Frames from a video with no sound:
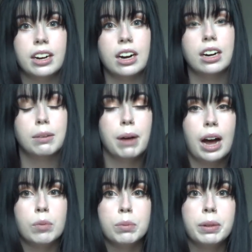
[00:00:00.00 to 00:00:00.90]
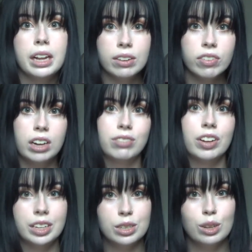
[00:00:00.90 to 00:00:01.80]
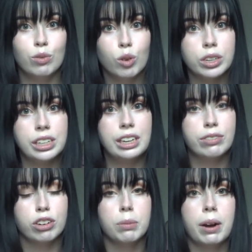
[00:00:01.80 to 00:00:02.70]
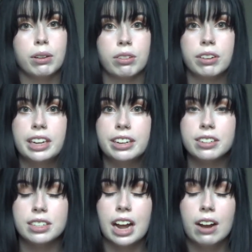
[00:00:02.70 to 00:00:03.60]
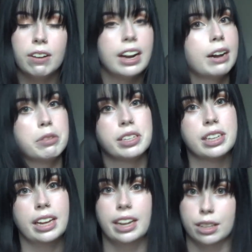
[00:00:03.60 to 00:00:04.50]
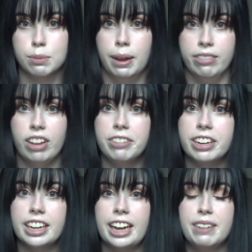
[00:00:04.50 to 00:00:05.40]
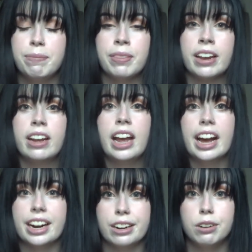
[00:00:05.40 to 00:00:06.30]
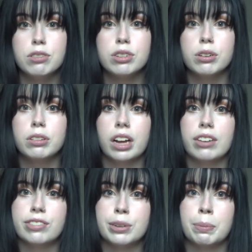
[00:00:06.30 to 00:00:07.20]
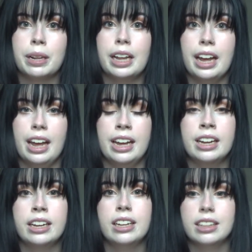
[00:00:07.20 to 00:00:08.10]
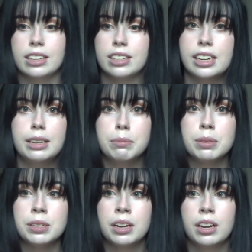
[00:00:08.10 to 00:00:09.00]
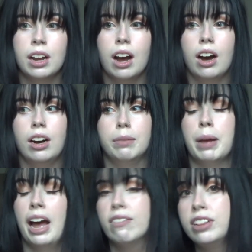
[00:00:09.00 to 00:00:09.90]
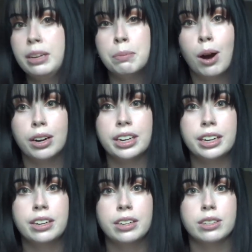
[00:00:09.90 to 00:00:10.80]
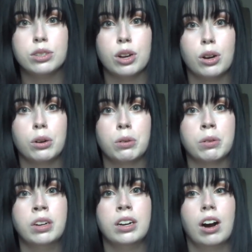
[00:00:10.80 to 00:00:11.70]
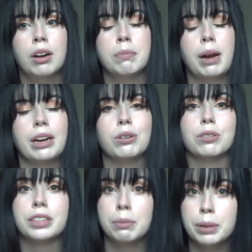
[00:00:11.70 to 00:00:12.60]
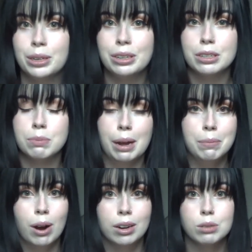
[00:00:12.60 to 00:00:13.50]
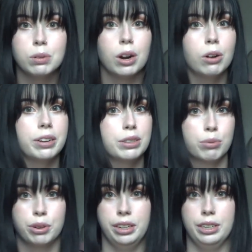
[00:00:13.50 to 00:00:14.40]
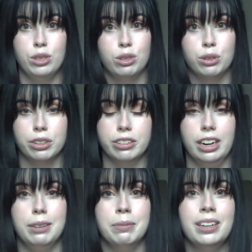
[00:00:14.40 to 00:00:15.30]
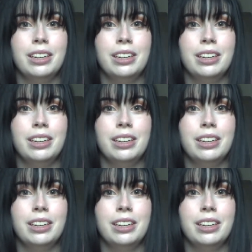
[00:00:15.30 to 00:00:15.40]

I've been playing Final Fantasy XIV for about 3 years now, and I would say that's my favorite game. And I also love to play The Sims, heavily modded. So on my old computers, my mods would always really screw up